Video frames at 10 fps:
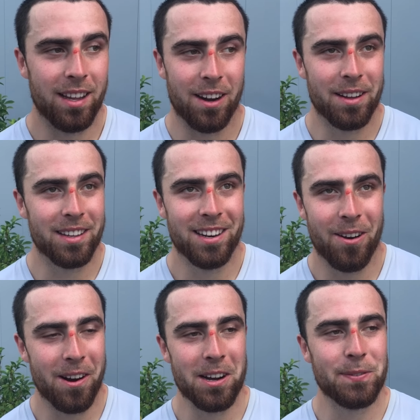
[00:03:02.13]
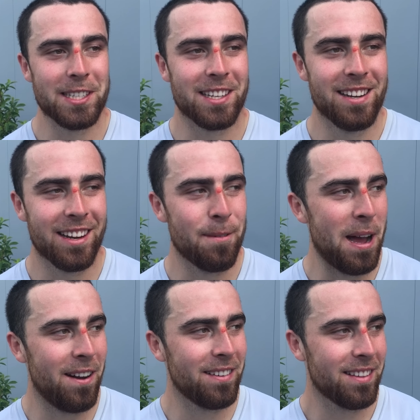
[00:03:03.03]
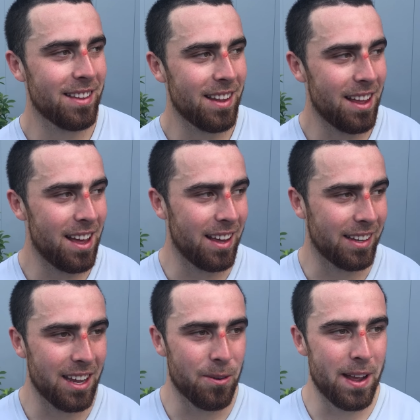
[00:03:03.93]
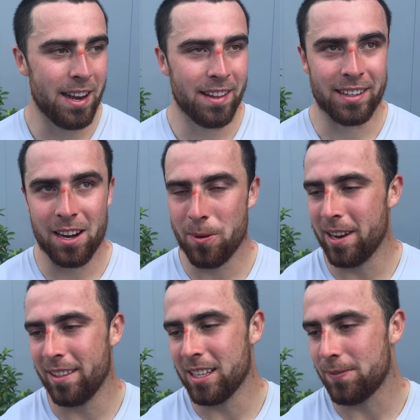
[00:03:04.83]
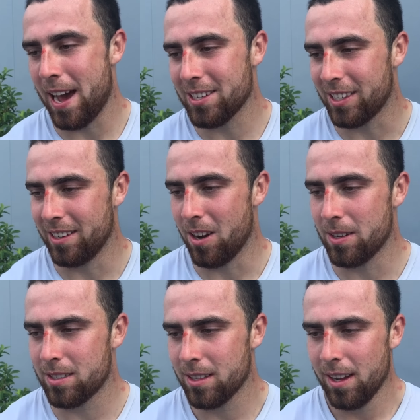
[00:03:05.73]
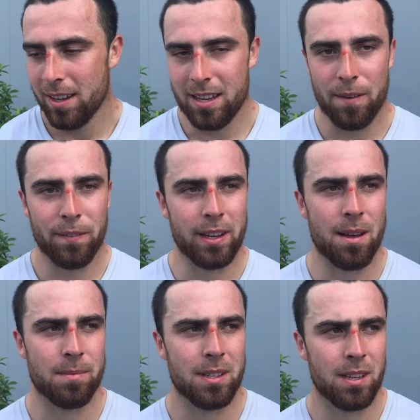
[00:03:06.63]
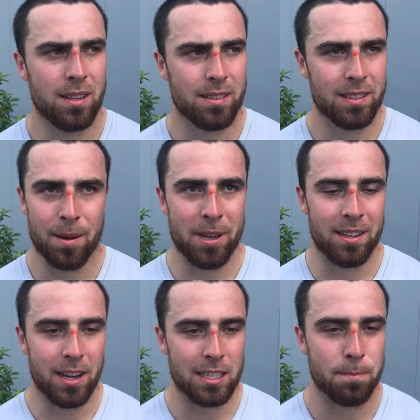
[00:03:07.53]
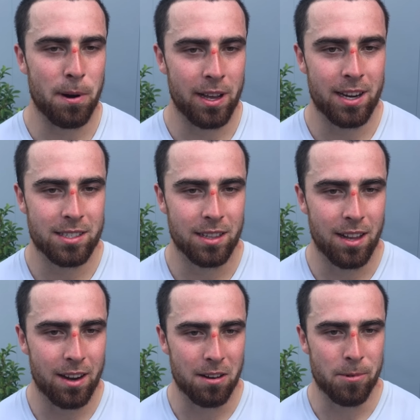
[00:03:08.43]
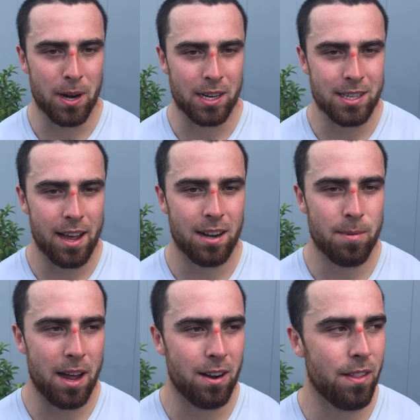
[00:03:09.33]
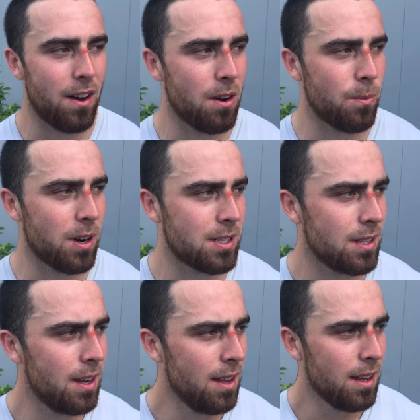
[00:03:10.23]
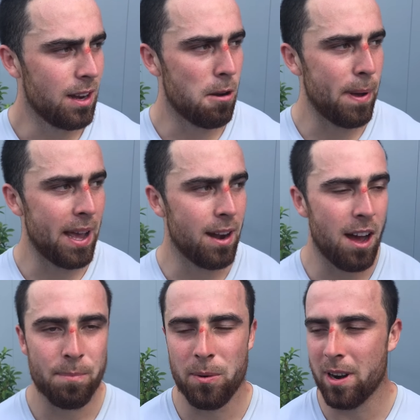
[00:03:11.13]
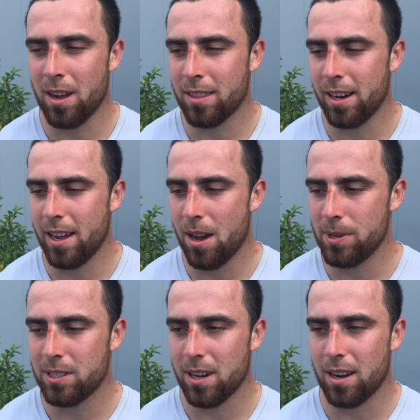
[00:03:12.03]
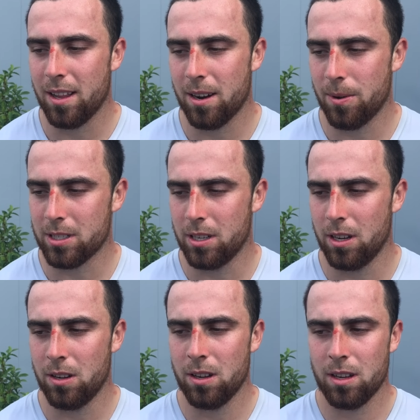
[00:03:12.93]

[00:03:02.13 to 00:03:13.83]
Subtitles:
it always feels good to come out, get a win, and then get a win in this fashion. You know, it's definitely come. I mean, you guys can probably hear us in the locker room, and we're excited about it. All the hard work's, you know, paying off, but we're not there yet. We still got a lot of work to do.